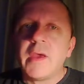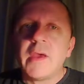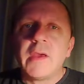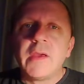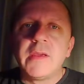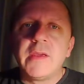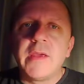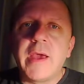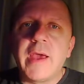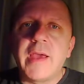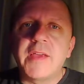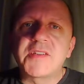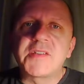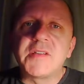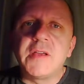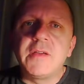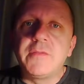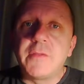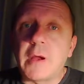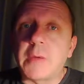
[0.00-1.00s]
Yeah,
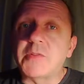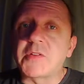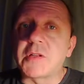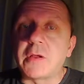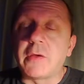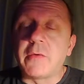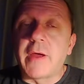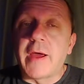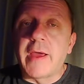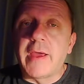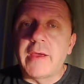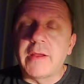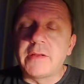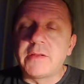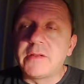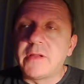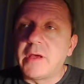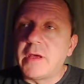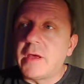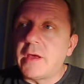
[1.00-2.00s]
Steve, you're absolutely right,
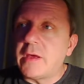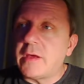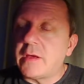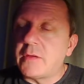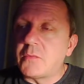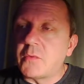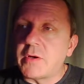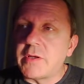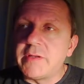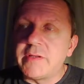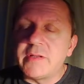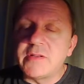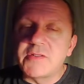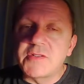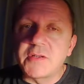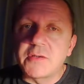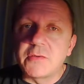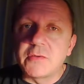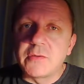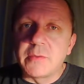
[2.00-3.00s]
and what he did
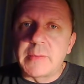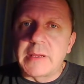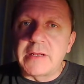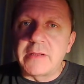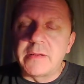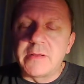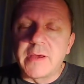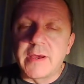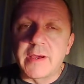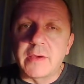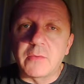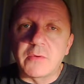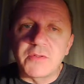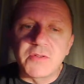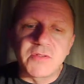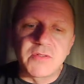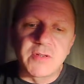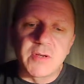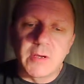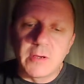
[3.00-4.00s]
to the Man in the Hat
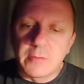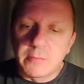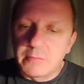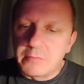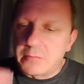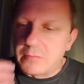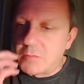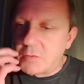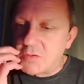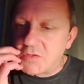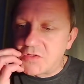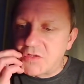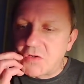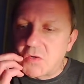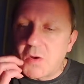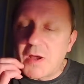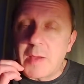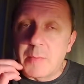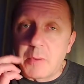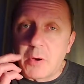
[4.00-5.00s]
was
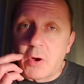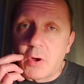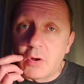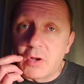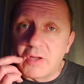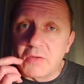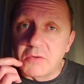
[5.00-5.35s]
quite appalling,